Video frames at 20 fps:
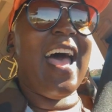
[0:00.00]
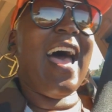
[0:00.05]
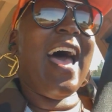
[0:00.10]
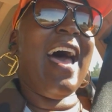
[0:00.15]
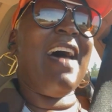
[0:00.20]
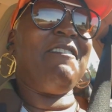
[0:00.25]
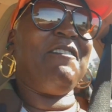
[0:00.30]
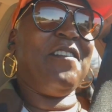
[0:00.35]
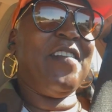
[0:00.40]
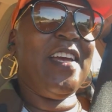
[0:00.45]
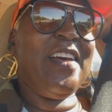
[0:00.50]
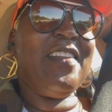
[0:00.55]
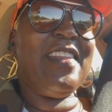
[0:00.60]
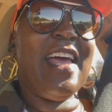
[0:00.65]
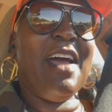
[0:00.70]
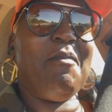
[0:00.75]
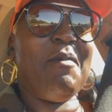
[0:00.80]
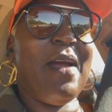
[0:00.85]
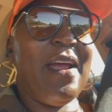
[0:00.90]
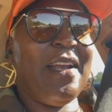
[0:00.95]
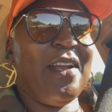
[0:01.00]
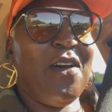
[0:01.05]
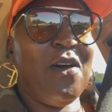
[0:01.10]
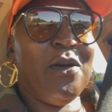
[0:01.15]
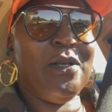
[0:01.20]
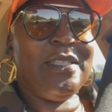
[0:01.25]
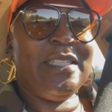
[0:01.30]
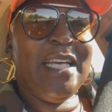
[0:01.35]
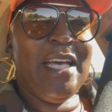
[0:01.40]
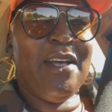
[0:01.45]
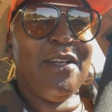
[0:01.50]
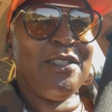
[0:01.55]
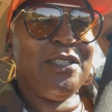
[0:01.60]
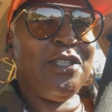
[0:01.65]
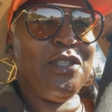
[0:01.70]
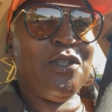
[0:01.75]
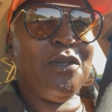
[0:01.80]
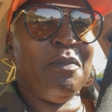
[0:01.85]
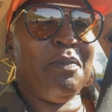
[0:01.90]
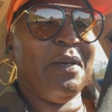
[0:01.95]
I feel that way in a hotel
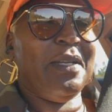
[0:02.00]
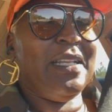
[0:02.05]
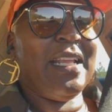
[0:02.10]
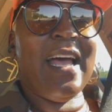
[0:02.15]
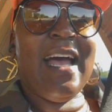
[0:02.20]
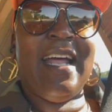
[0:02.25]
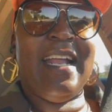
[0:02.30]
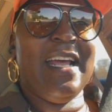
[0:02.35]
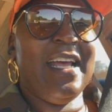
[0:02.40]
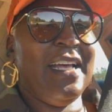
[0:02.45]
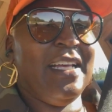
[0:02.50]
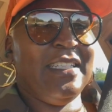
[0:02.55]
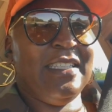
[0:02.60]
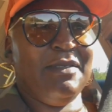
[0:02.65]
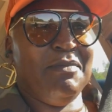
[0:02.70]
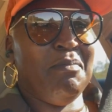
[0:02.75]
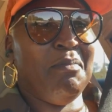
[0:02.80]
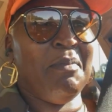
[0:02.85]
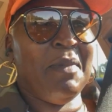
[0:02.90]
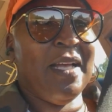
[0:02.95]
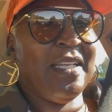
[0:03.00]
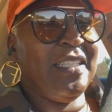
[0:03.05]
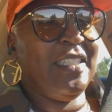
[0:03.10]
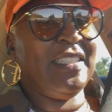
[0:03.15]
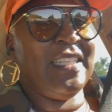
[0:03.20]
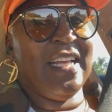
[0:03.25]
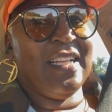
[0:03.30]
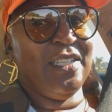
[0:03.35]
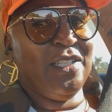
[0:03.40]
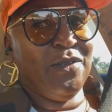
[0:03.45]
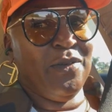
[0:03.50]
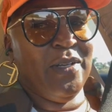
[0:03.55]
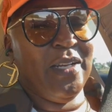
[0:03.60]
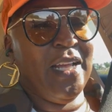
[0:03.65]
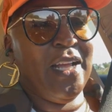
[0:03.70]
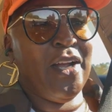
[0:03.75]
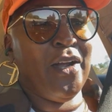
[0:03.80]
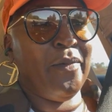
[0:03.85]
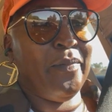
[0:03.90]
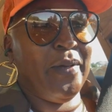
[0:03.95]
too, but not as much as I do in an
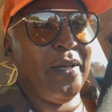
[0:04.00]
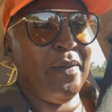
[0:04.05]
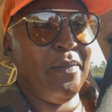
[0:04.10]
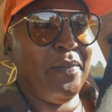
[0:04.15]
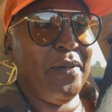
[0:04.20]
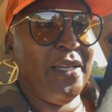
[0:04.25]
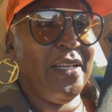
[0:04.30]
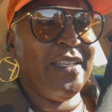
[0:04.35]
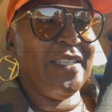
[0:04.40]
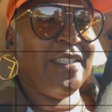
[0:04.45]
Airbnb,